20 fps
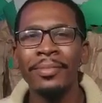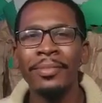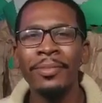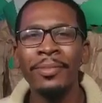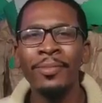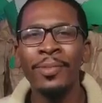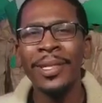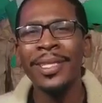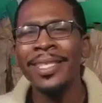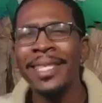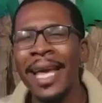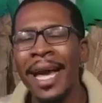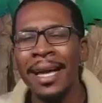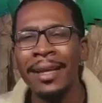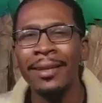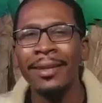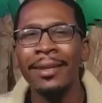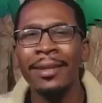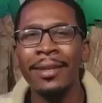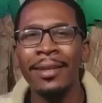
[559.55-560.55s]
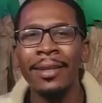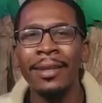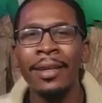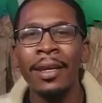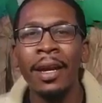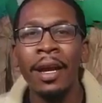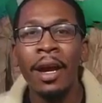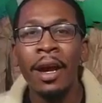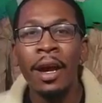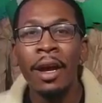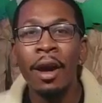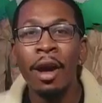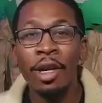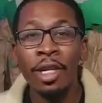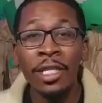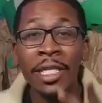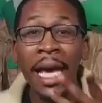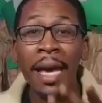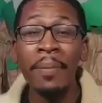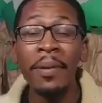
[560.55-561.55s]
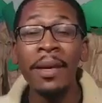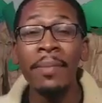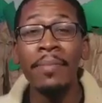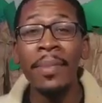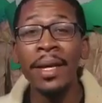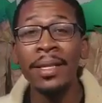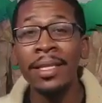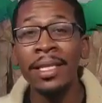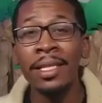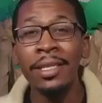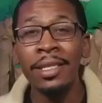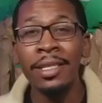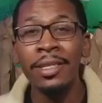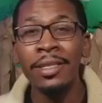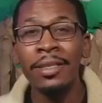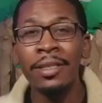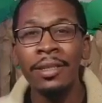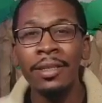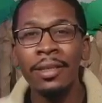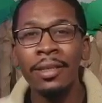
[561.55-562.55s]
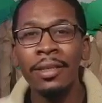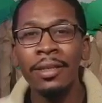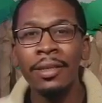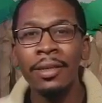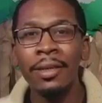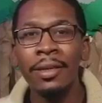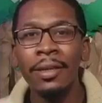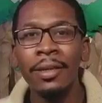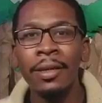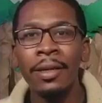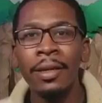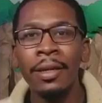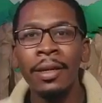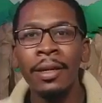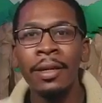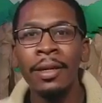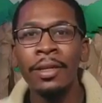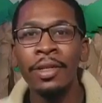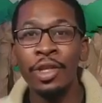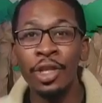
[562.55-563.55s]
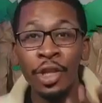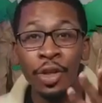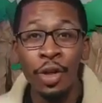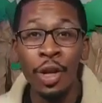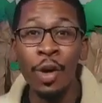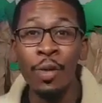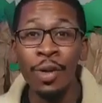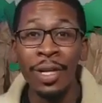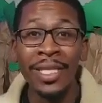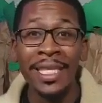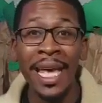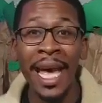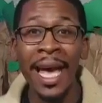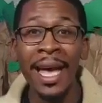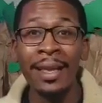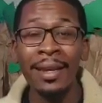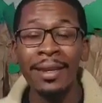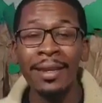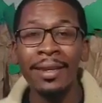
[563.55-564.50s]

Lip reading: What's that? Are you typing a message? Do you know where it's at?